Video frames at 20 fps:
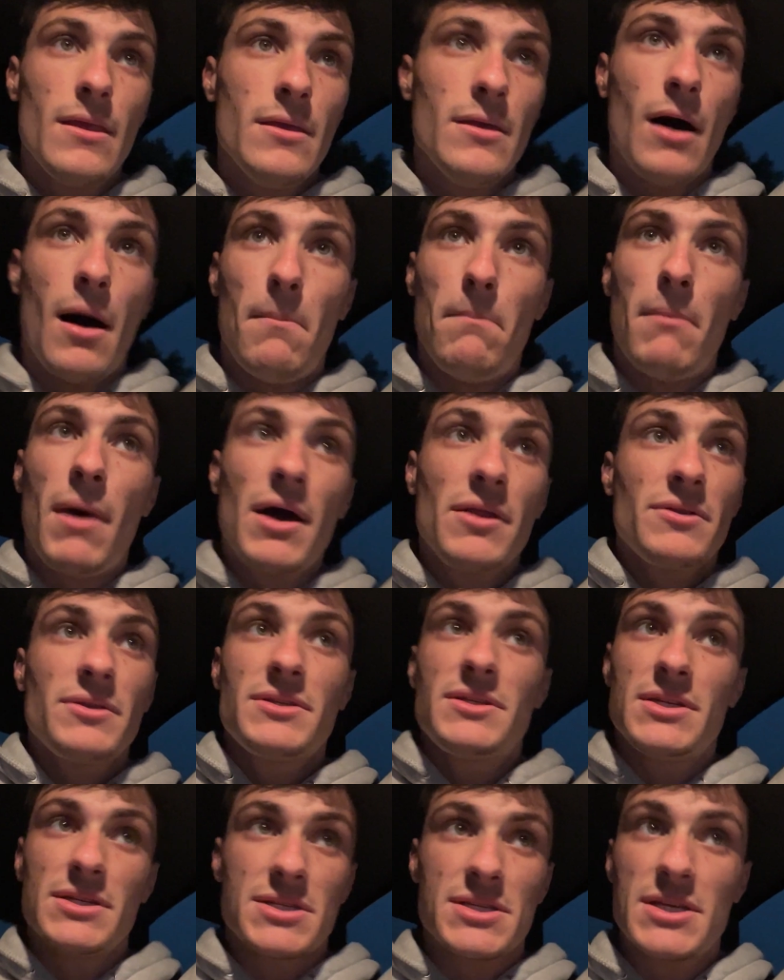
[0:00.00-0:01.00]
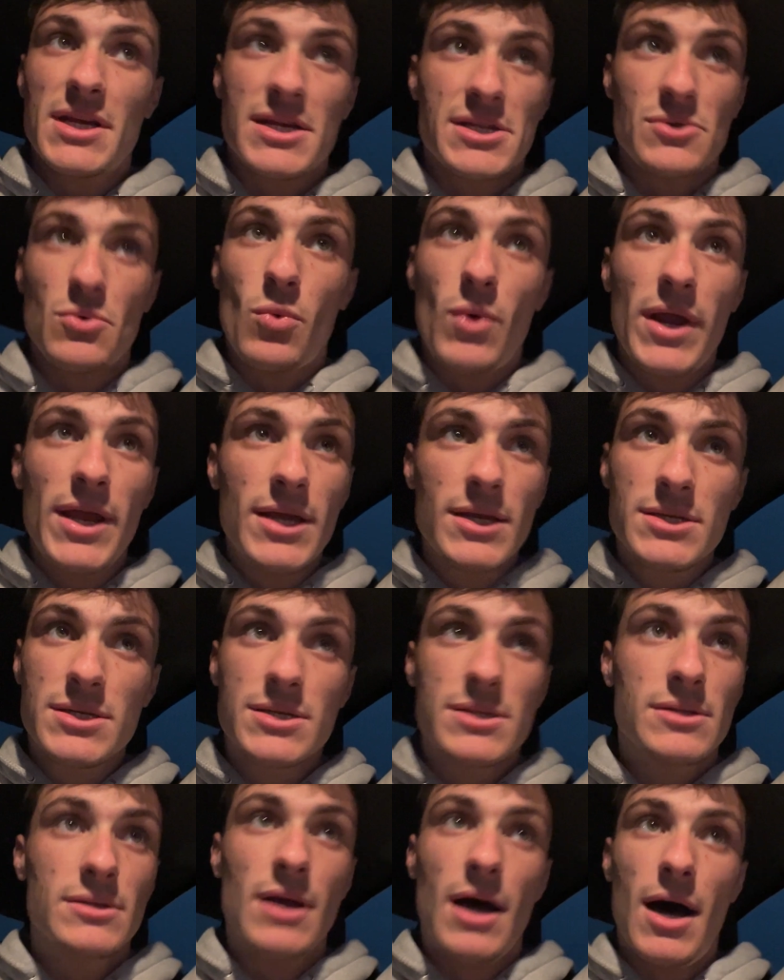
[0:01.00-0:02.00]
a month to 6
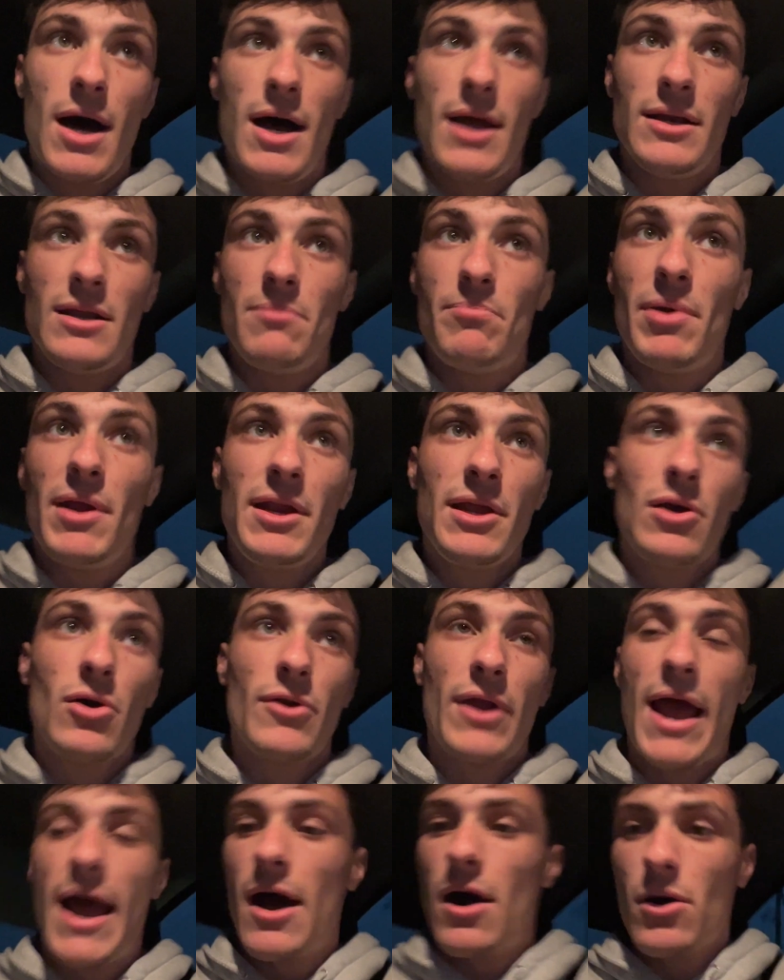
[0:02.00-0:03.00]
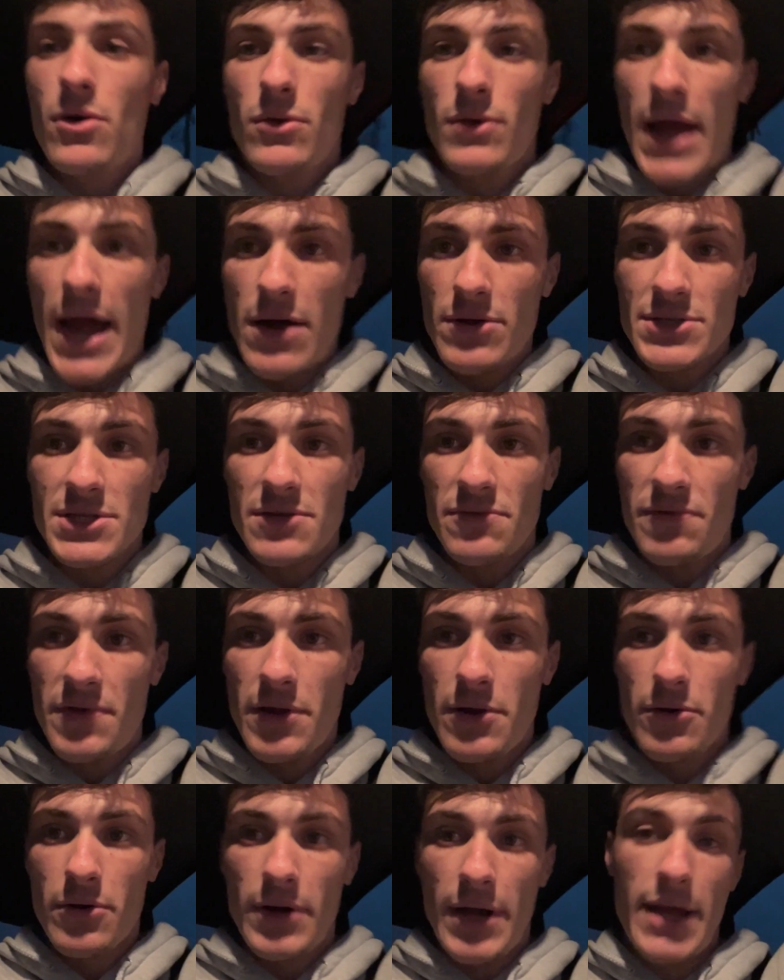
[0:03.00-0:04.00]
weeks, depending on how
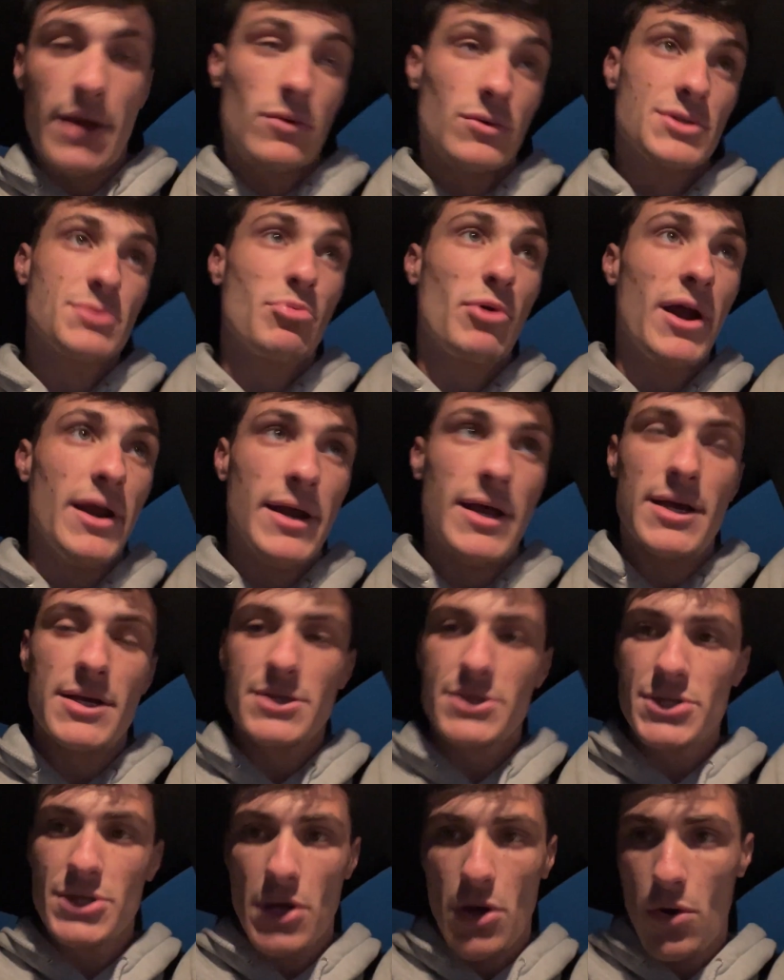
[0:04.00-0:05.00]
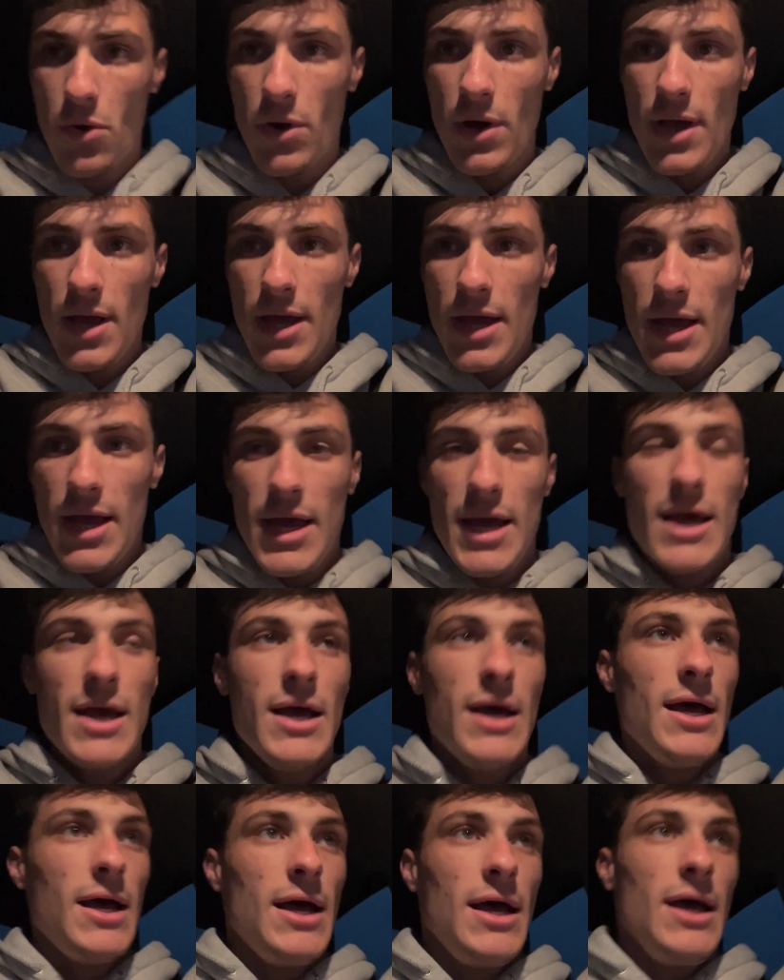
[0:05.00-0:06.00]
severe an ankle sprain is. So
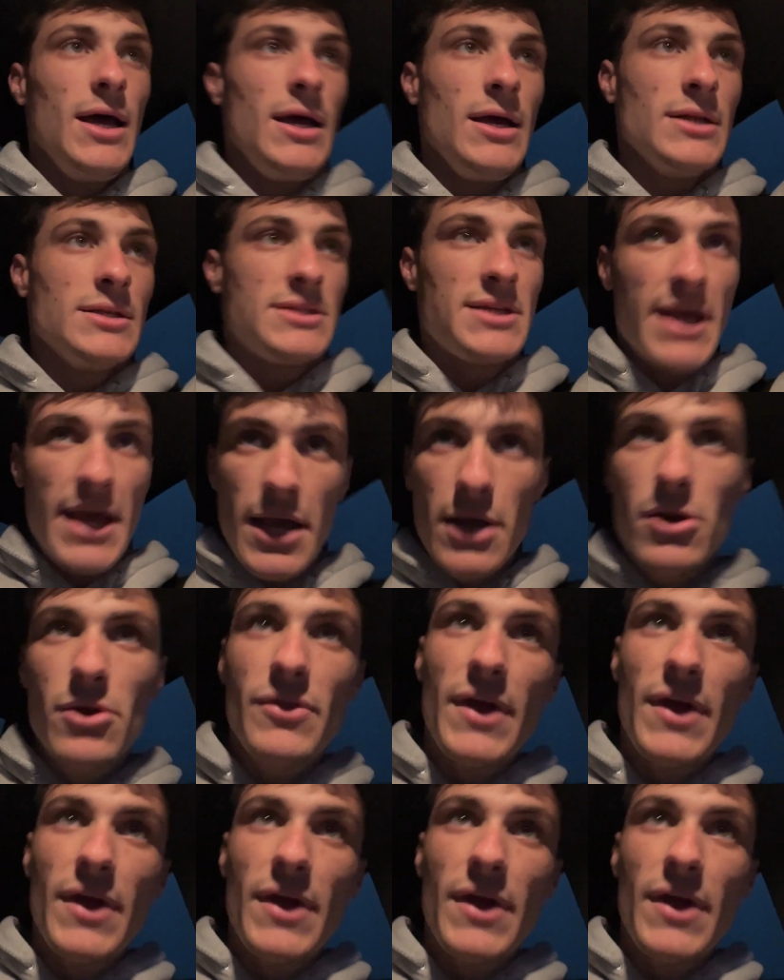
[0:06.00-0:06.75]
to hear